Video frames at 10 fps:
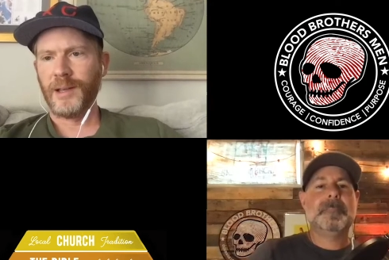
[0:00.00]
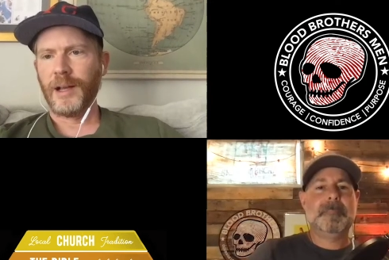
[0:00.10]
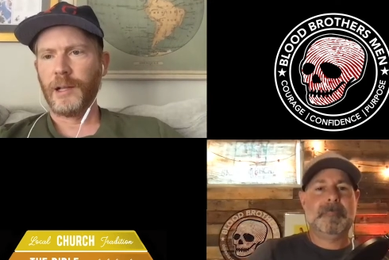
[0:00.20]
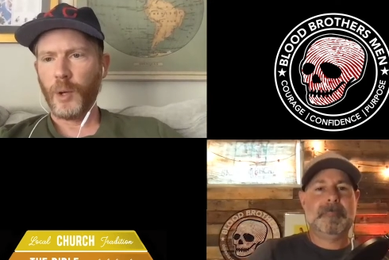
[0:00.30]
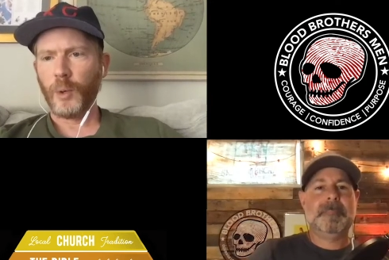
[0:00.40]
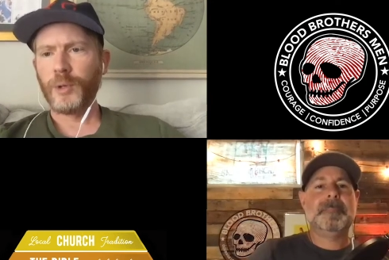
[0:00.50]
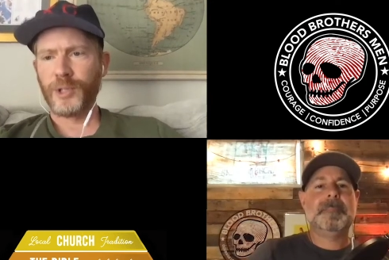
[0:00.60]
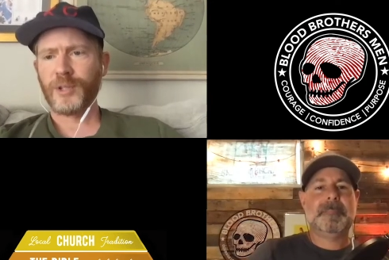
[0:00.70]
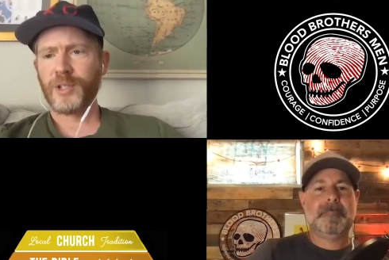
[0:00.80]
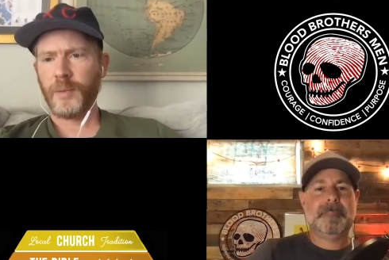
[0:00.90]
Speaker 1: A local
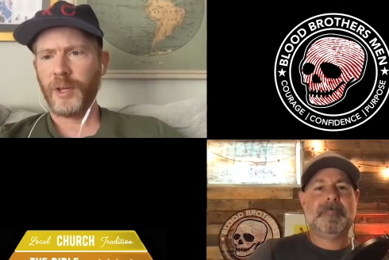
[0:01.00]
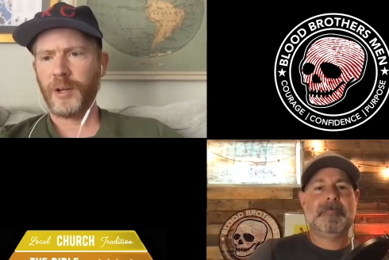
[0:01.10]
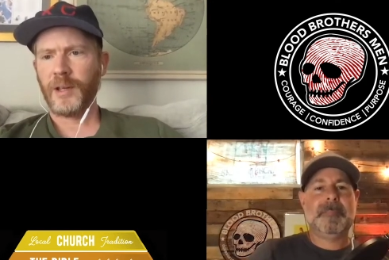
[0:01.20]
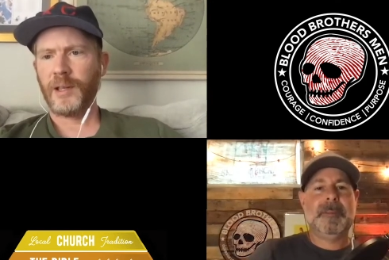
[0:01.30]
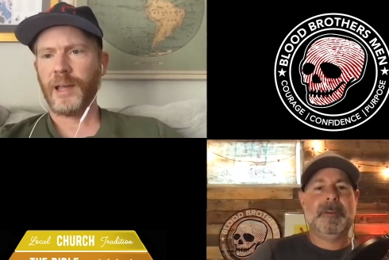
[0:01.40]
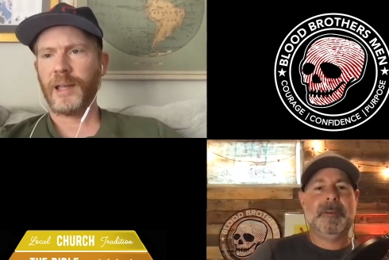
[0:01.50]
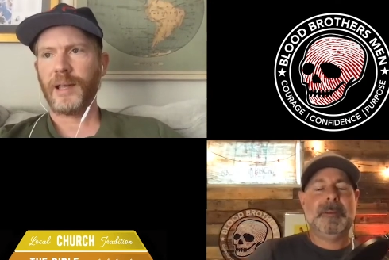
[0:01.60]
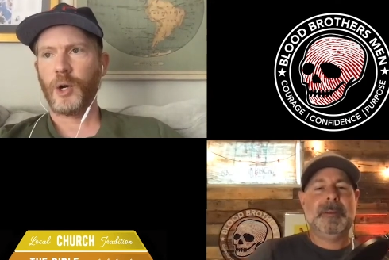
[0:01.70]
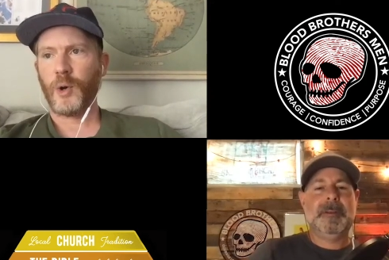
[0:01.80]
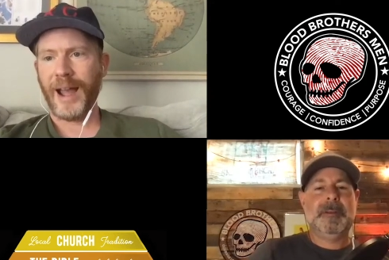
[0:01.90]
church community like
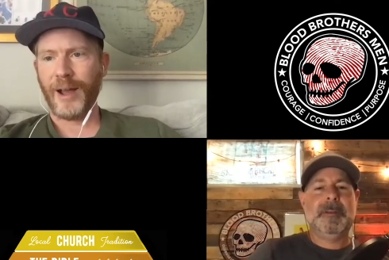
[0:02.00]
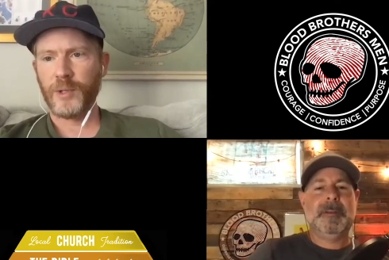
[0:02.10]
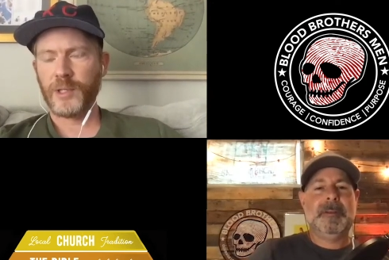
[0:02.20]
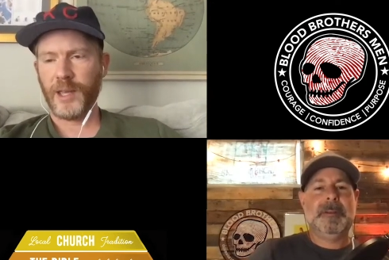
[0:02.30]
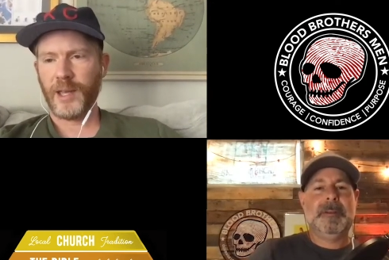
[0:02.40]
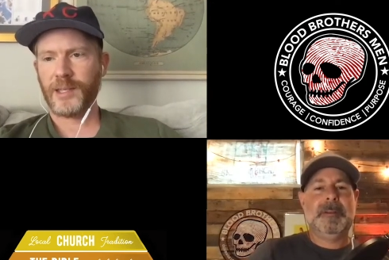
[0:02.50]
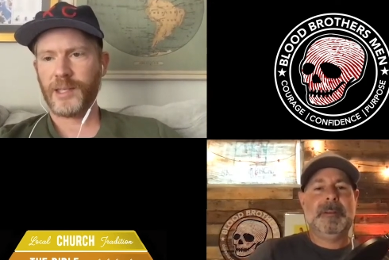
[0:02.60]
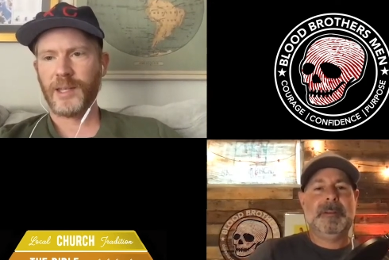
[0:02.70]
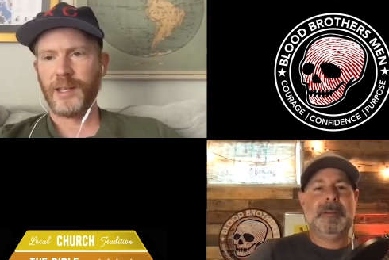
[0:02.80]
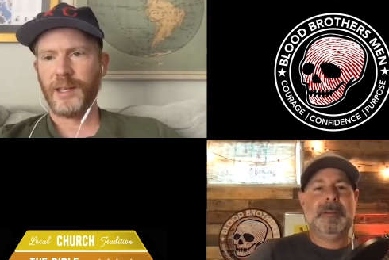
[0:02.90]
grounds
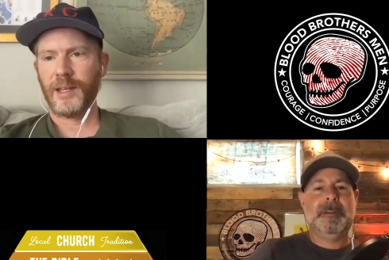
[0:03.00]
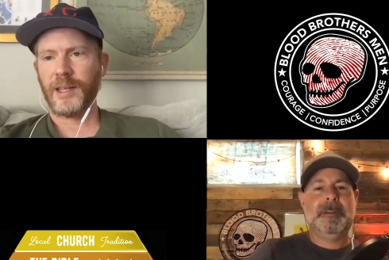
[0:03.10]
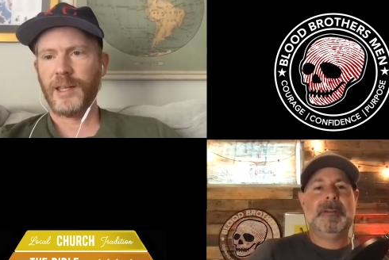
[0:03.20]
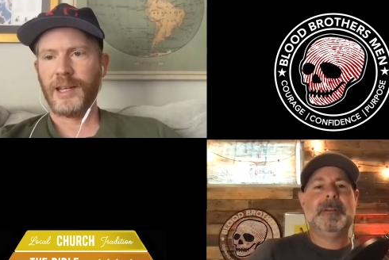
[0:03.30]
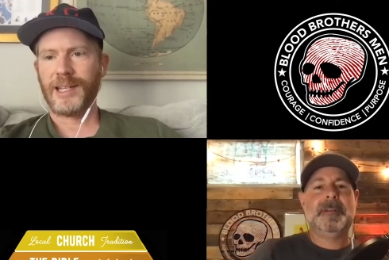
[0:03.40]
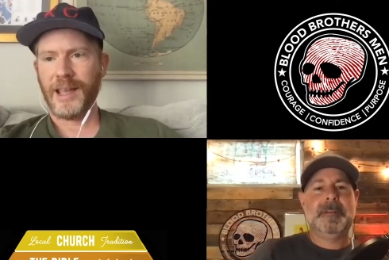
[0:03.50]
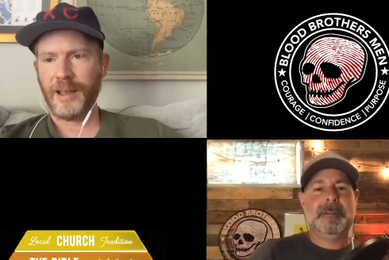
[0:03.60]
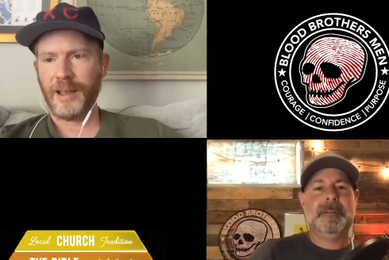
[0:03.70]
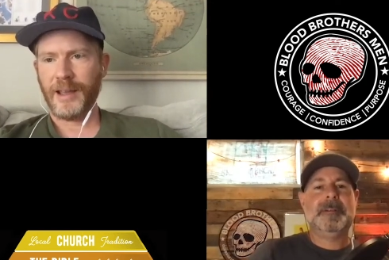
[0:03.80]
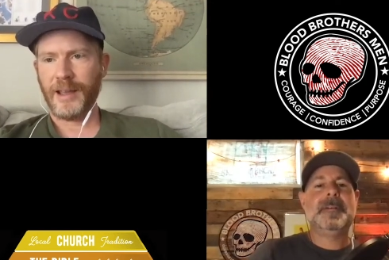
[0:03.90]
us in a, in a
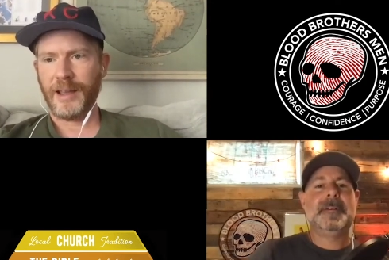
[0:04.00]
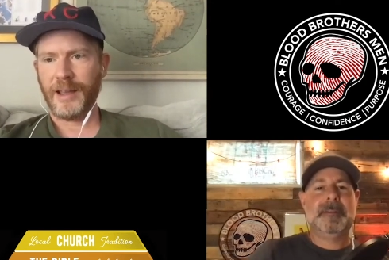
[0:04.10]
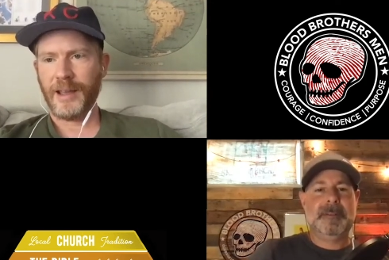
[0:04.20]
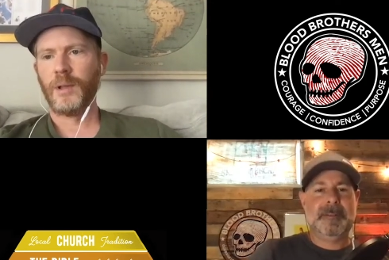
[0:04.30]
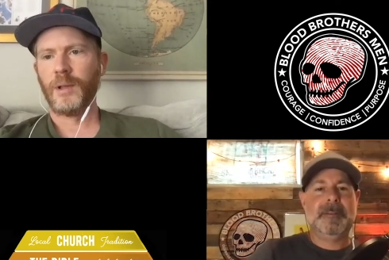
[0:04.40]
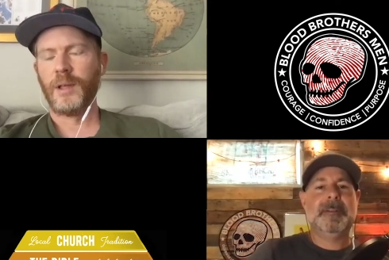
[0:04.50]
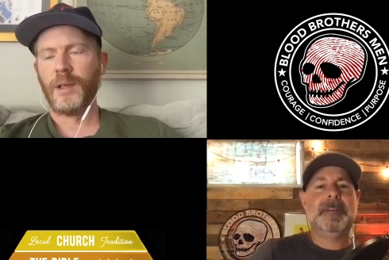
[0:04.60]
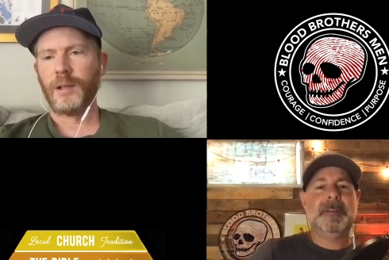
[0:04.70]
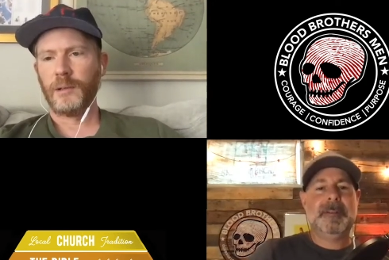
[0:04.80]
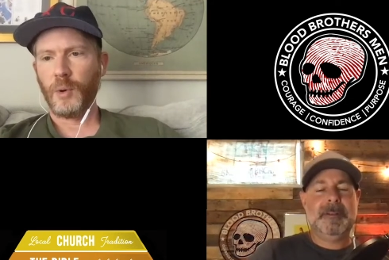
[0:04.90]
tangible
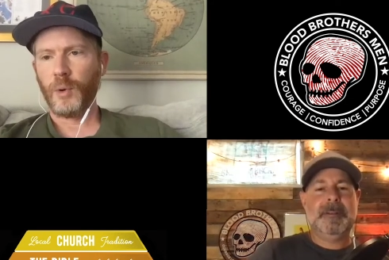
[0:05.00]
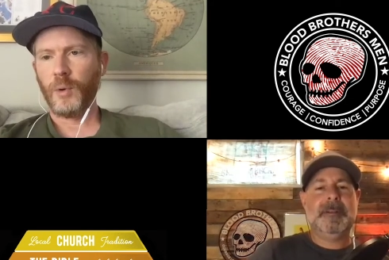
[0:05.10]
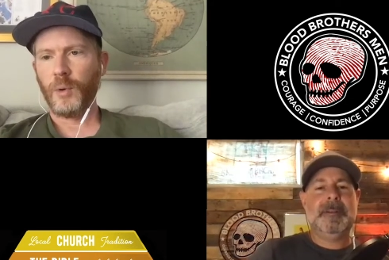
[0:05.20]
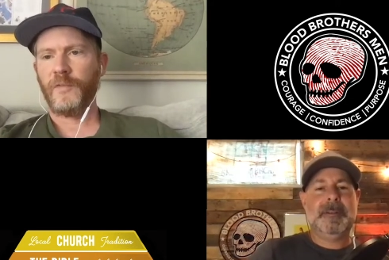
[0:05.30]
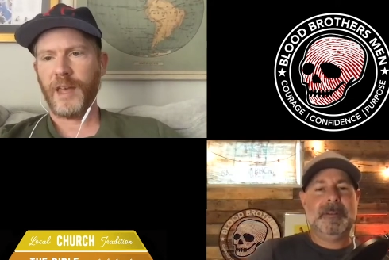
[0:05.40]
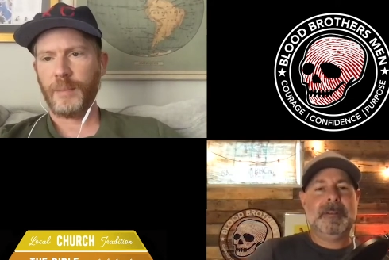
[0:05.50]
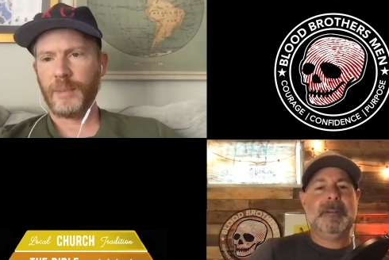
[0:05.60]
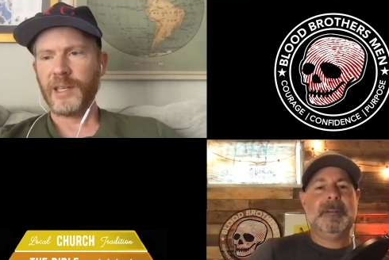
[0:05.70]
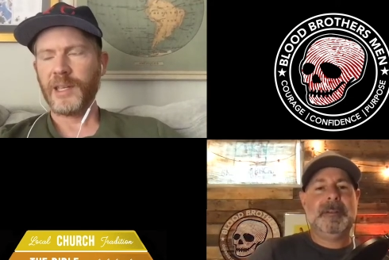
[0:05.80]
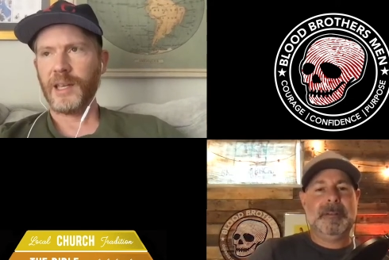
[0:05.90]
local
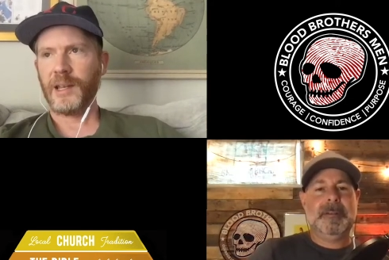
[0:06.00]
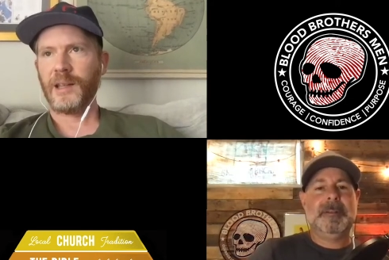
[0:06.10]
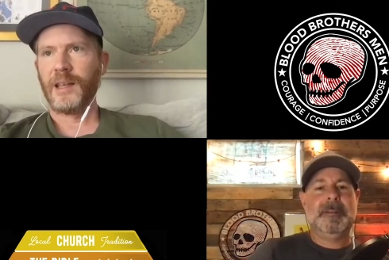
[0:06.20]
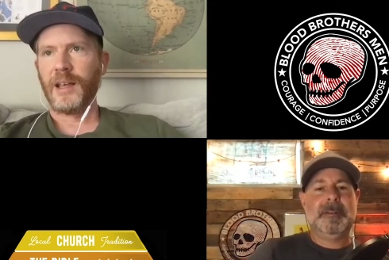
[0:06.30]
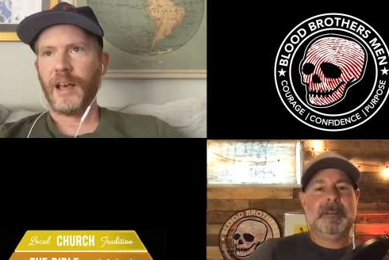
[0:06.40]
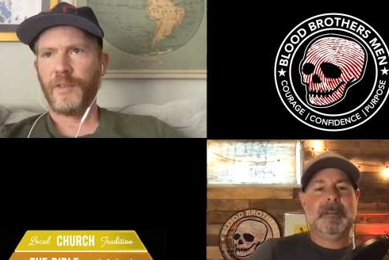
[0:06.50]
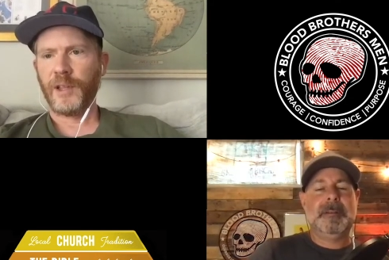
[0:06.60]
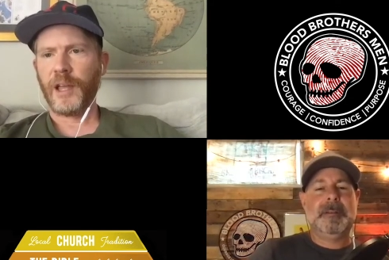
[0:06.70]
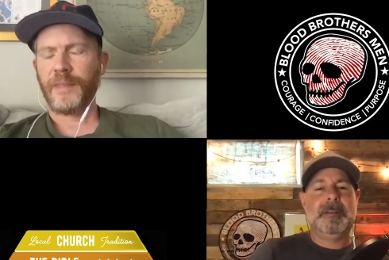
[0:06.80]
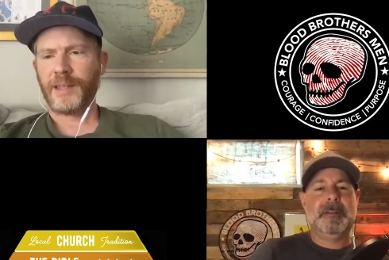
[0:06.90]
family, and I feel
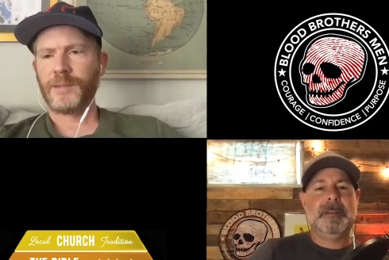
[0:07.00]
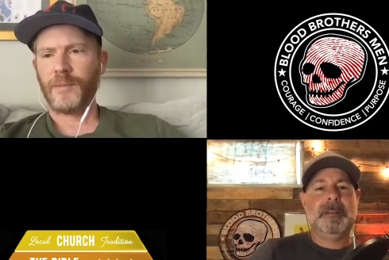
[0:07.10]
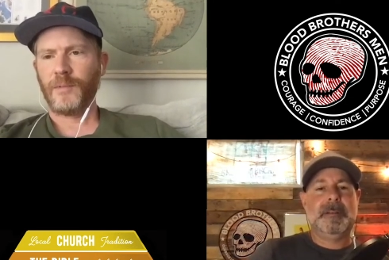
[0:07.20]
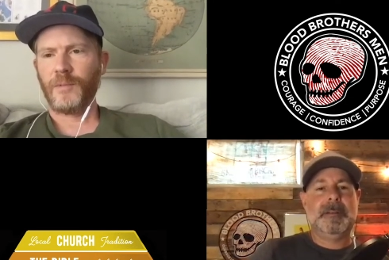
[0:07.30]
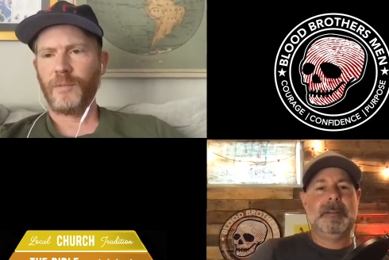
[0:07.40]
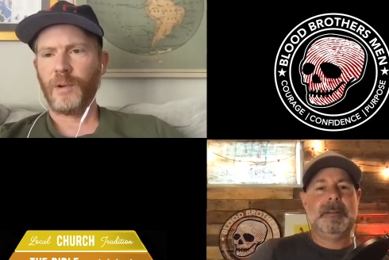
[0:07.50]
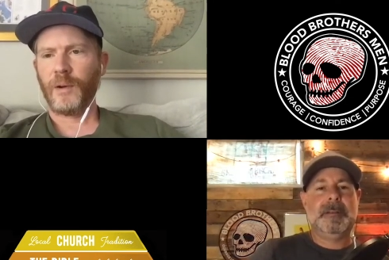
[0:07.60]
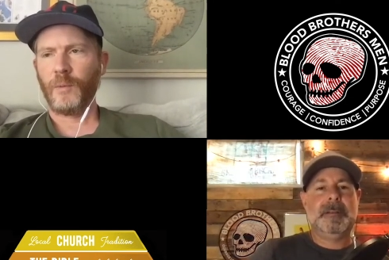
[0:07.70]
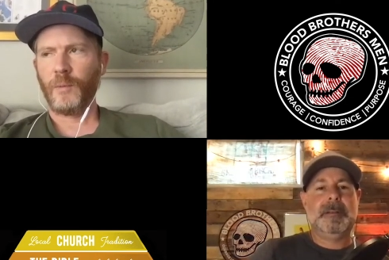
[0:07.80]
like that's where